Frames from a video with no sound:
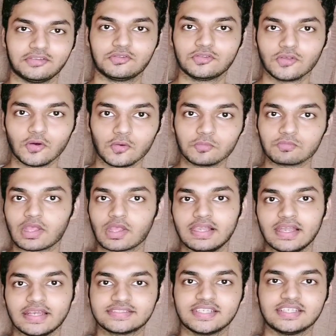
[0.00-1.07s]
So
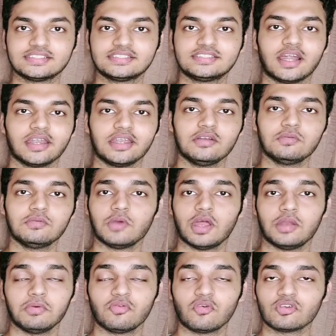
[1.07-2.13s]
let's get started,
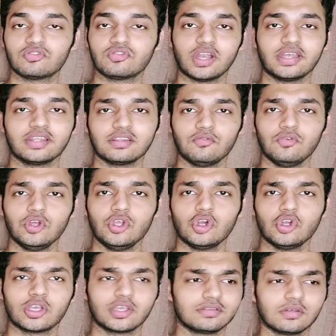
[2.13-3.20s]
and before starting the video
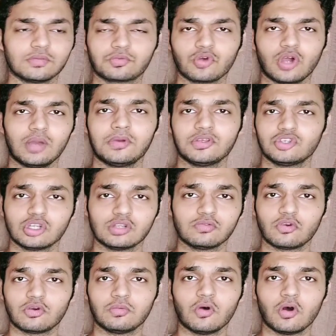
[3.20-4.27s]
you can subscribe my channel
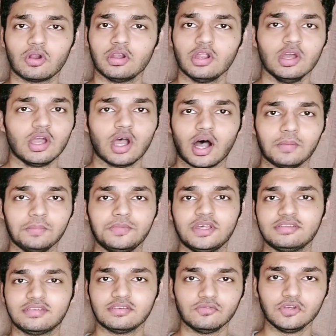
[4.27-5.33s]
for more
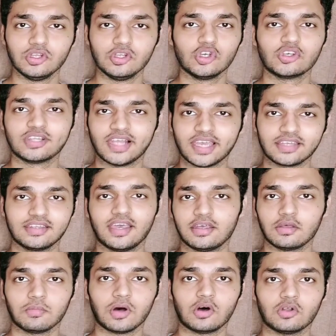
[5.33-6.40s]
updates and videos like
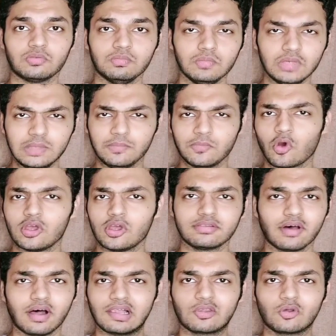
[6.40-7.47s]
that about meme coins,
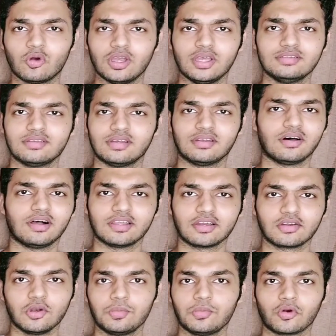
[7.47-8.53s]
altcoins and all
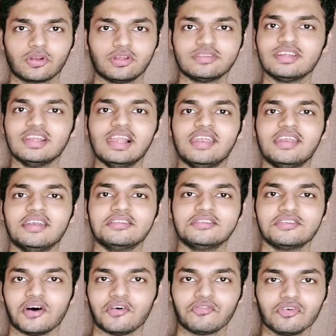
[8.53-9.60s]
the cryptocurrency related
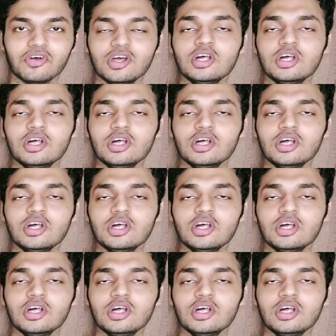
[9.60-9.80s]
stuff.